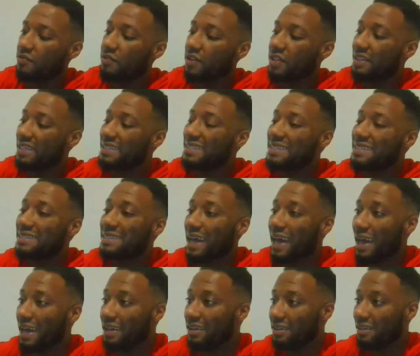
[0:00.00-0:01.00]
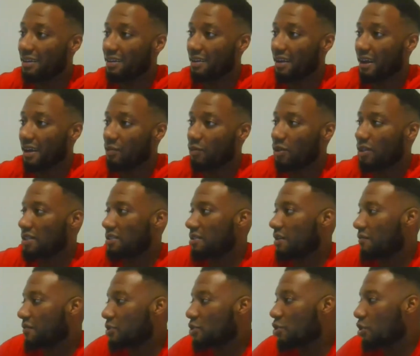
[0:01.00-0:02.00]
think this is the end and that. Well, there's
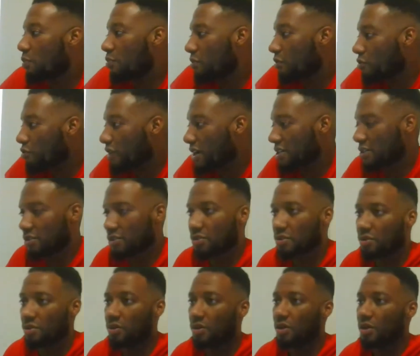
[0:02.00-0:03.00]
nothing to progress to.